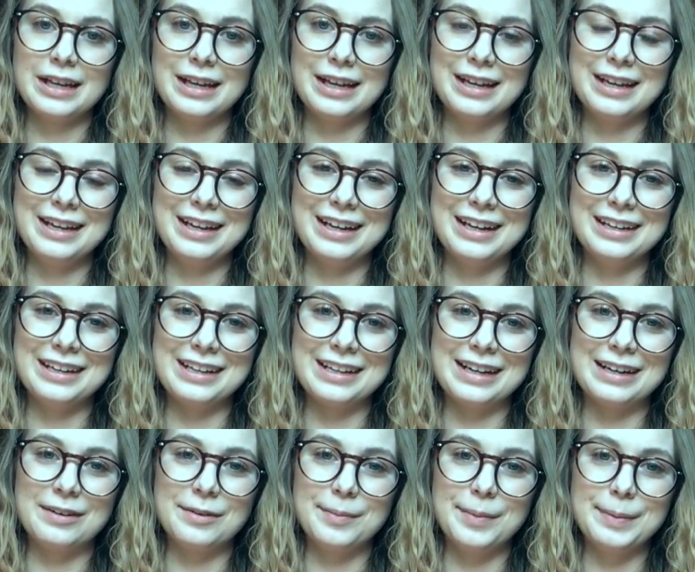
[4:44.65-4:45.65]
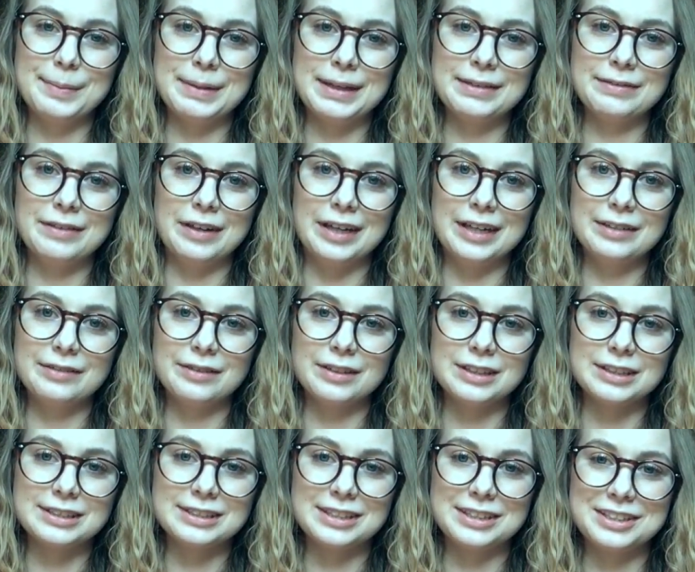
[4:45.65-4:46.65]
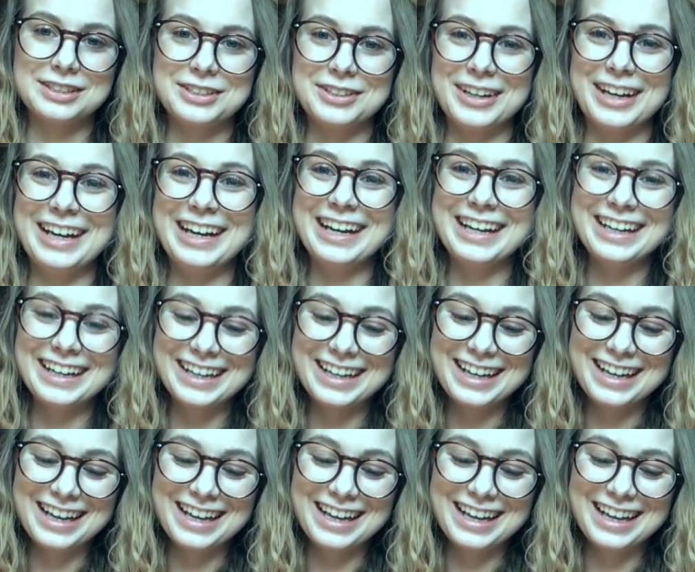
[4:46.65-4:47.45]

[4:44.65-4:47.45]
and that would be my very first surgery.